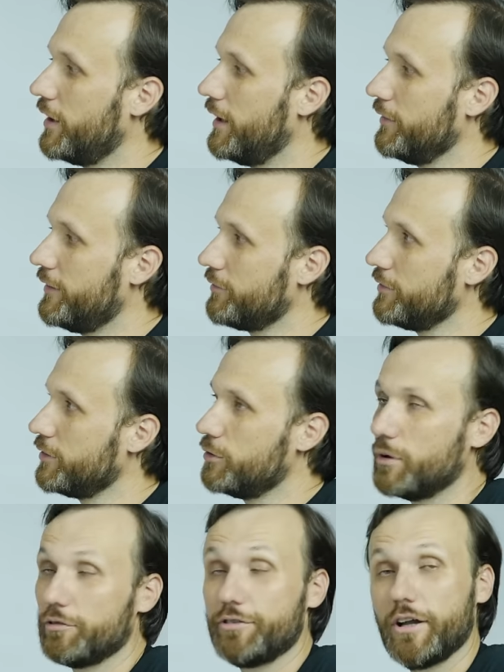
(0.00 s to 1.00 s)
I'll definitely
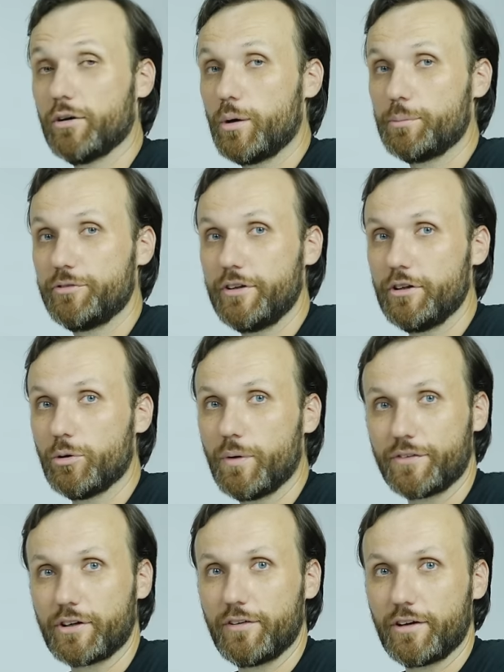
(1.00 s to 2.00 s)
do a follow-up video
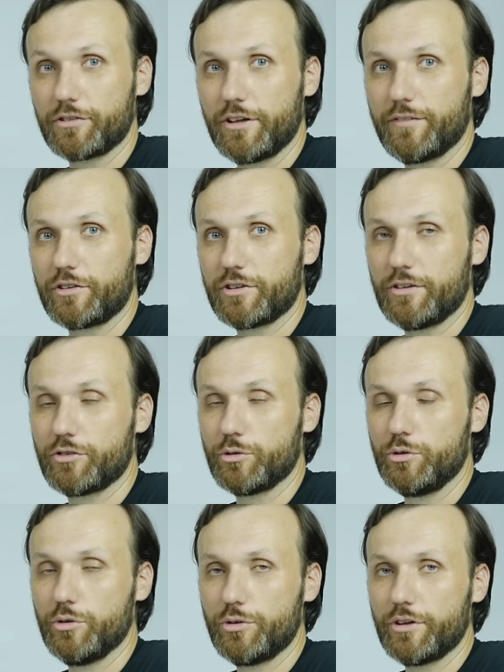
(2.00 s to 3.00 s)
once I actually have a chance
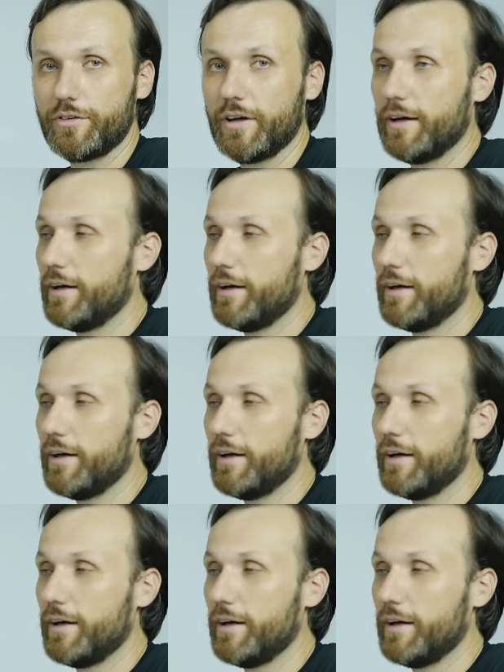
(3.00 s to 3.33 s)
to use it.